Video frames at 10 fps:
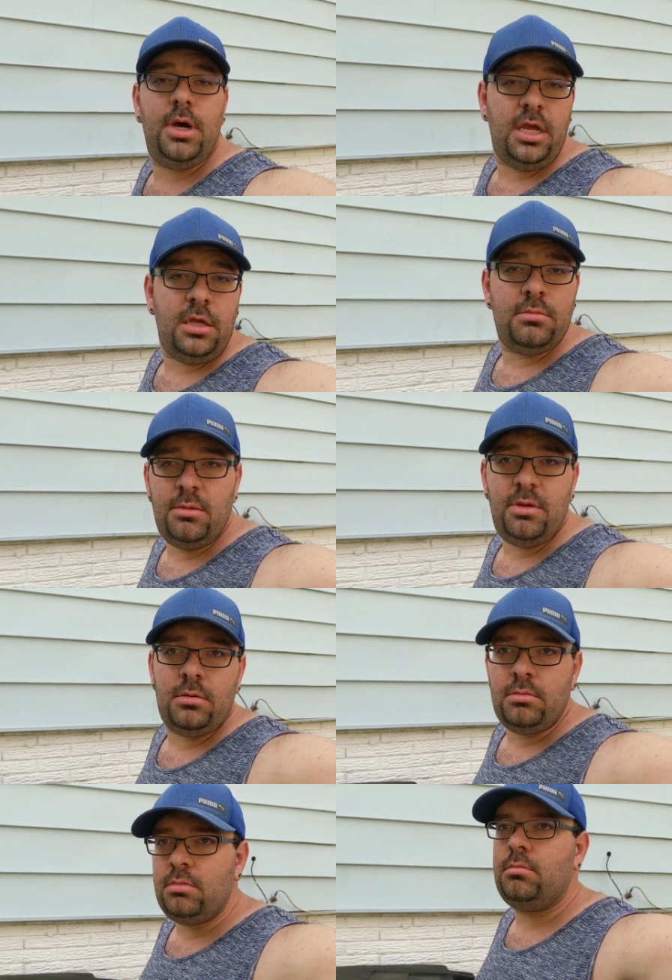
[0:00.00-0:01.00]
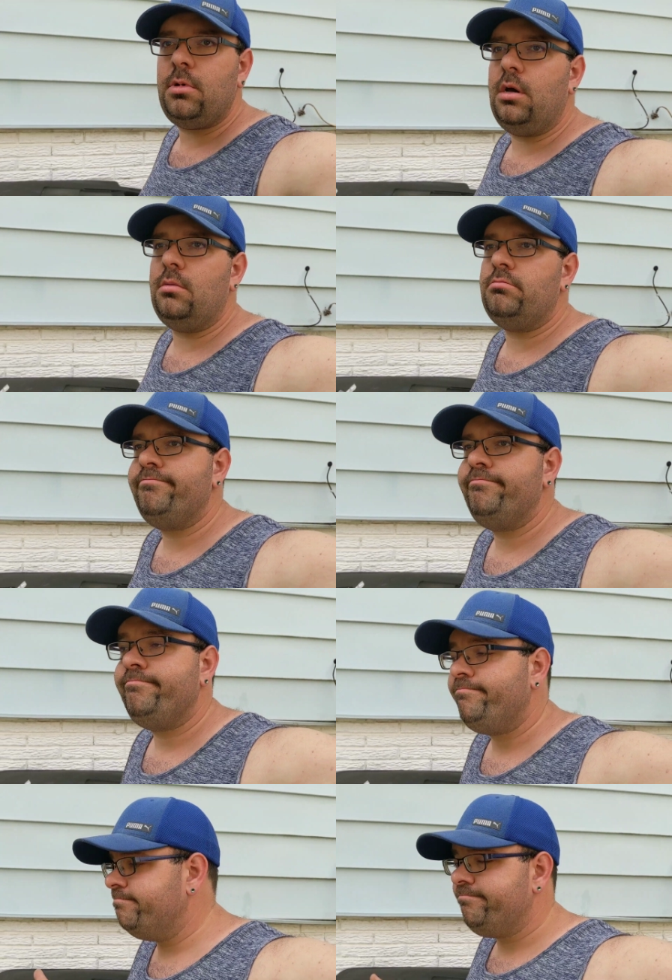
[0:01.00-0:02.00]
somebody, maybe. Have
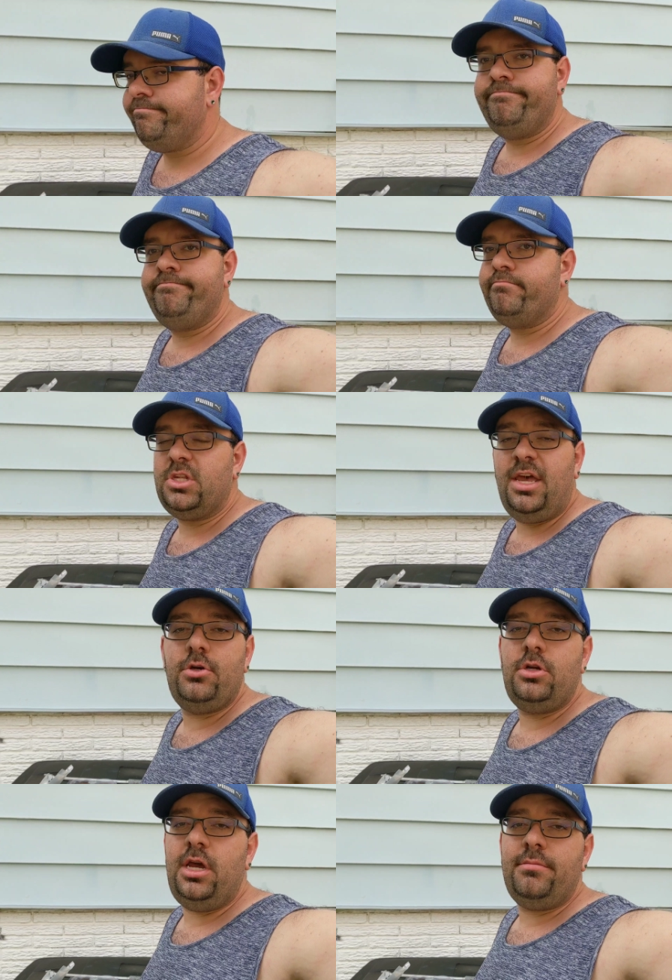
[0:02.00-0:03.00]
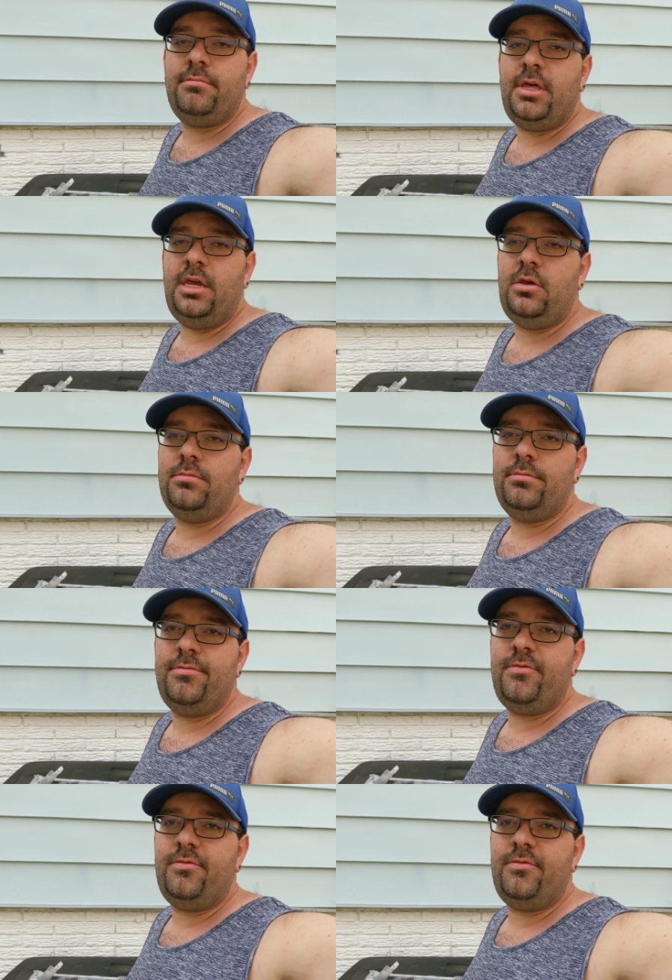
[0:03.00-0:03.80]
a good day. Thank you